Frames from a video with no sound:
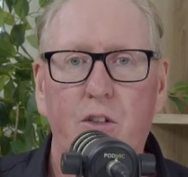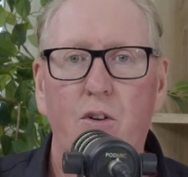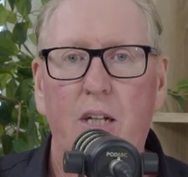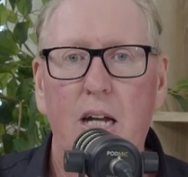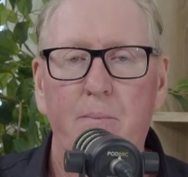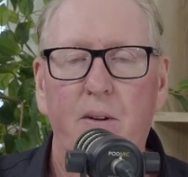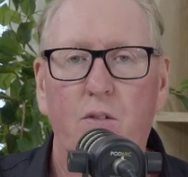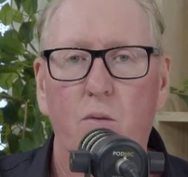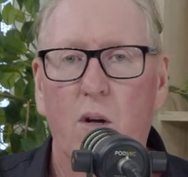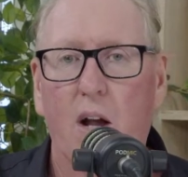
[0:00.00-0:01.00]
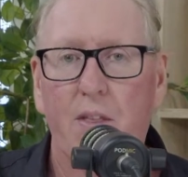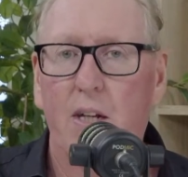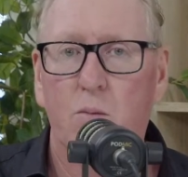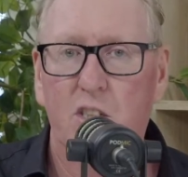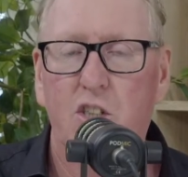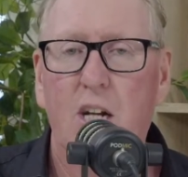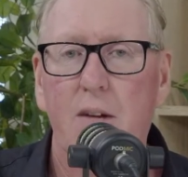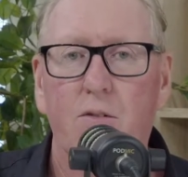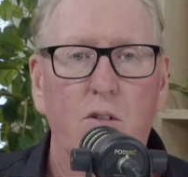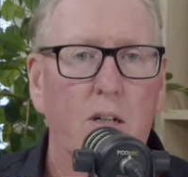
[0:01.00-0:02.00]
turning up everywhere. I think it was a
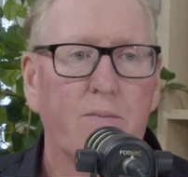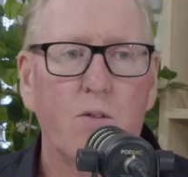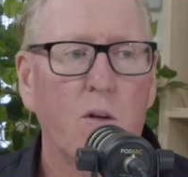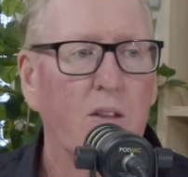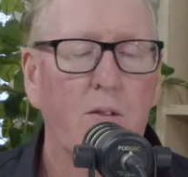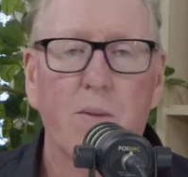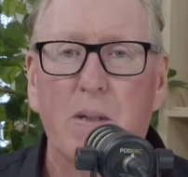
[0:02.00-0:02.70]
shaver and a few other